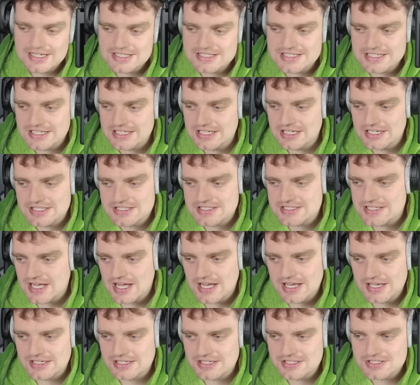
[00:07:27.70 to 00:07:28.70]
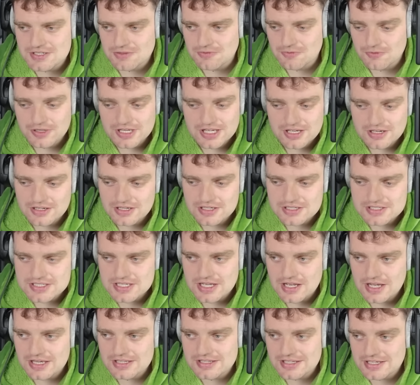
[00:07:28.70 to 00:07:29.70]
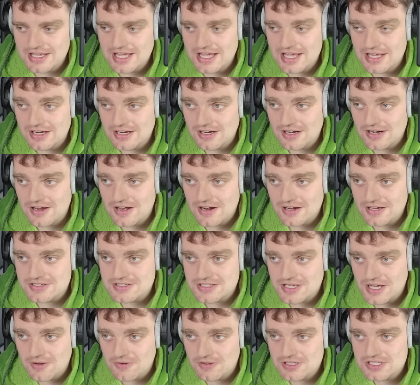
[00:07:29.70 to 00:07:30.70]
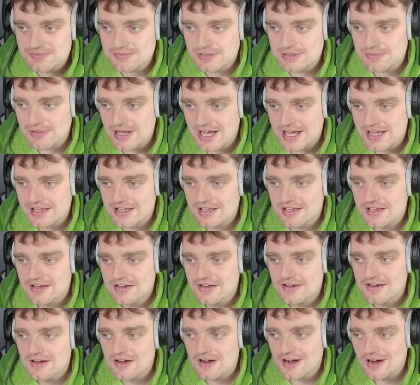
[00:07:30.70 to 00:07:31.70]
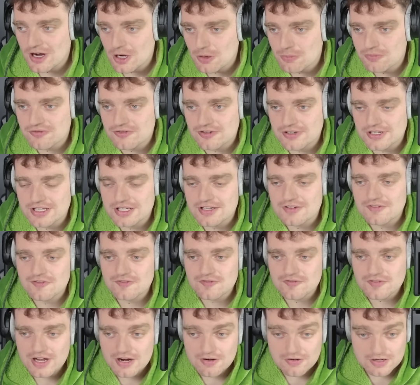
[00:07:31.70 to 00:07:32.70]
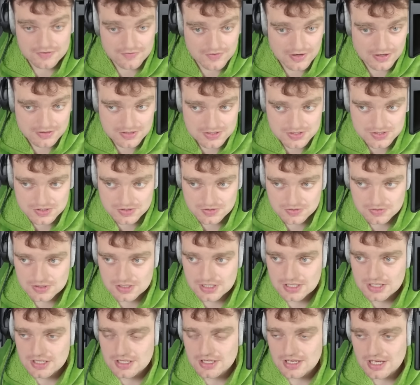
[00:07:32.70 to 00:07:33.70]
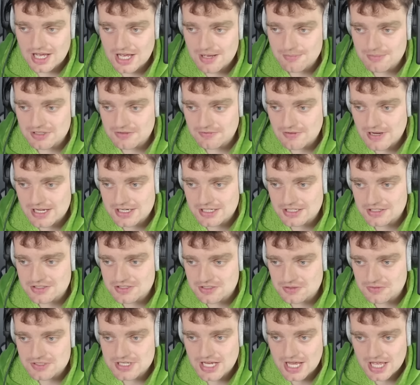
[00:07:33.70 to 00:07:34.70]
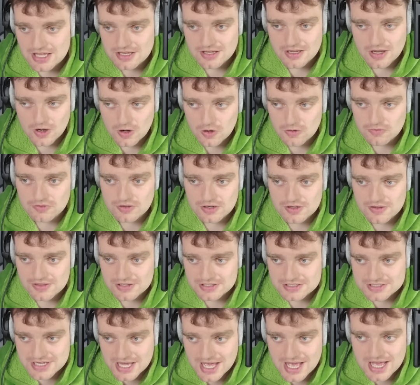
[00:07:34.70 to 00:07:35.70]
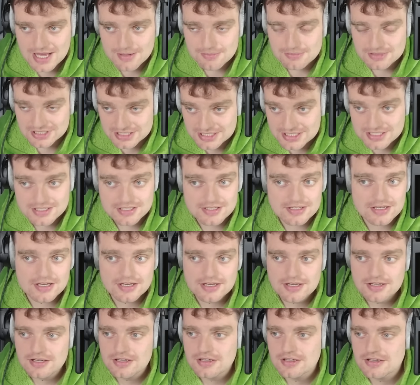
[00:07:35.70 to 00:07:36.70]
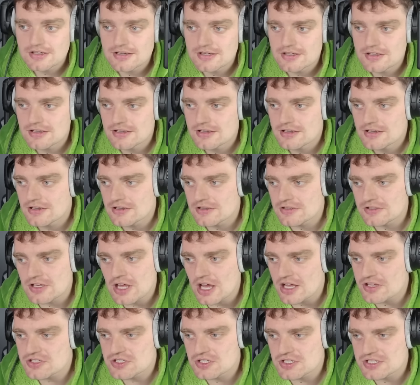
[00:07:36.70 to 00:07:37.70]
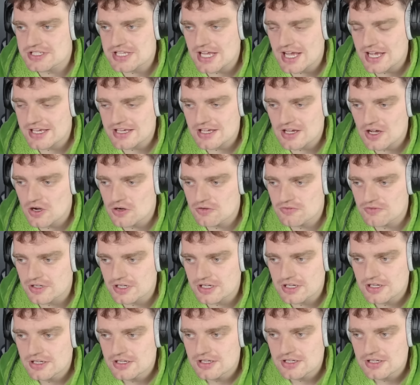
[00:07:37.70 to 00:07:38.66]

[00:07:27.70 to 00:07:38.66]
good sign. It's a real good sign that Caitlin Clark is going to be back, hopefully very, very soon, and be ready to take over the damn league. Not just take over